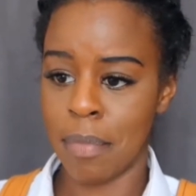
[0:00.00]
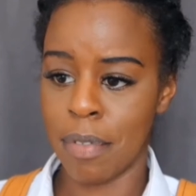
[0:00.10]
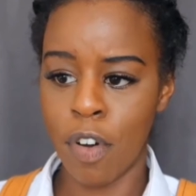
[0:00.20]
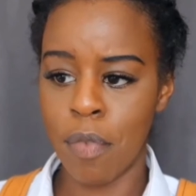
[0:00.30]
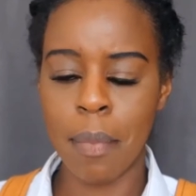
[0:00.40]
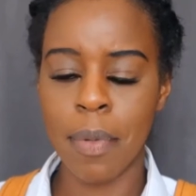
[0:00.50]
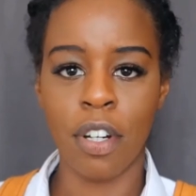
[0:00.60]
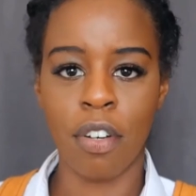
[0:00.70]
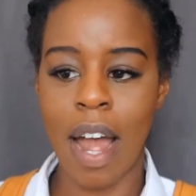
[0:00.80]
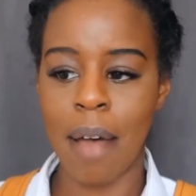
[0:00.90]
Before Mama
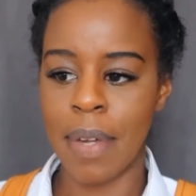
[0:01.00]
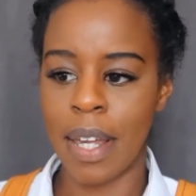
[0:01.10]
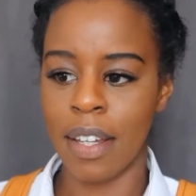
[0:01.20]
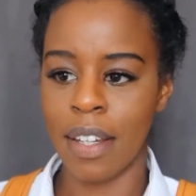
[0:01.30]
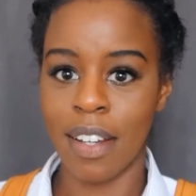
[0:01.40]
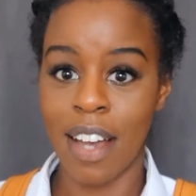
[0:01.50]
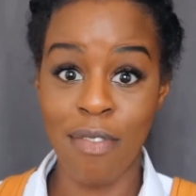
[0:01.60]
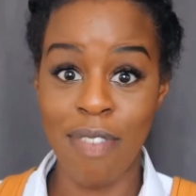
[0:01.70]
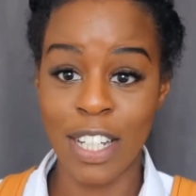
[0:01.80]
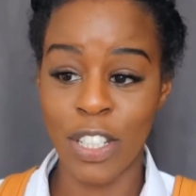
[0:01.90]
could grab me, I
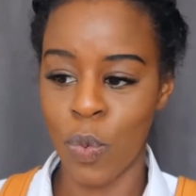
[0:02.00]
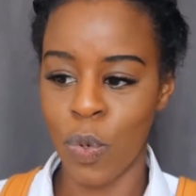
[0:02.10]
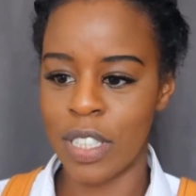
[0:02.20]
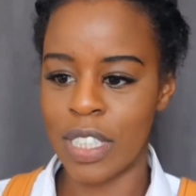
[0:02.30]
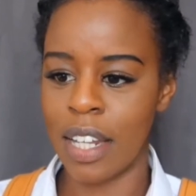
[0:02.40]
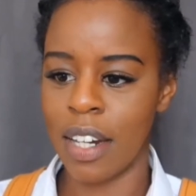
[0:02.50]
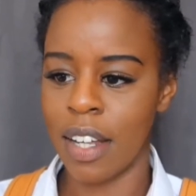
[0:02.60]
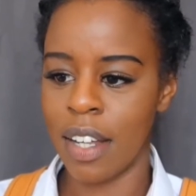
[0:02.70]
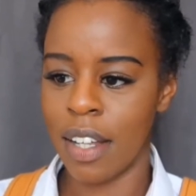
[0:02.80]
ran towards it.